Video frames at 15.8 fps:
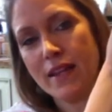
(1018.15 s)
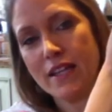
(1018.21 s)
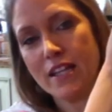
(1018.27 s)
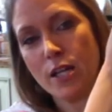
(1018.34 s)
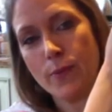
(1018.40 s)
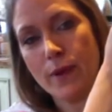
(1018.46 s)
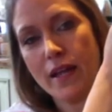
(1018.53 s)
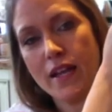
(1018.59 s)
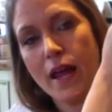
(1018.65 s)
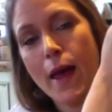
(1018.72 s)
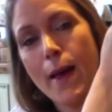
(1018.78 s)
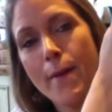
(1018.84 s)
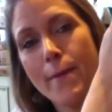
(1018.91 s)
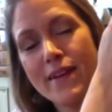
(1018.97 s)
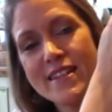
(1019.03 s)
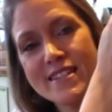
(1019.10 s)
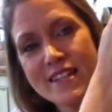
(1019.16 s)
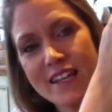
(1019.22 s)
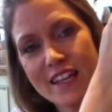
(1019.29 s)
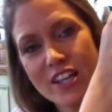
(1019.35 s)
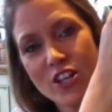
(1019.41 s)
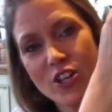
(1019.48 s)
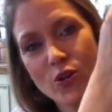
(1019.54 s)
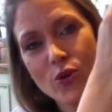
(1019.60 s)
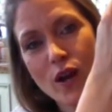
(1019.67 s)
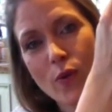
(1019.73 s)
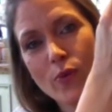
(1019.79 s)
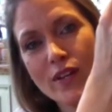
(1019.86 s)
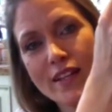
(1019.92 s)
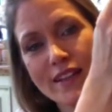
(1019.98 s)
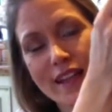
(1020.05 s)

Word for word: a little bit. But isn't it cute? I really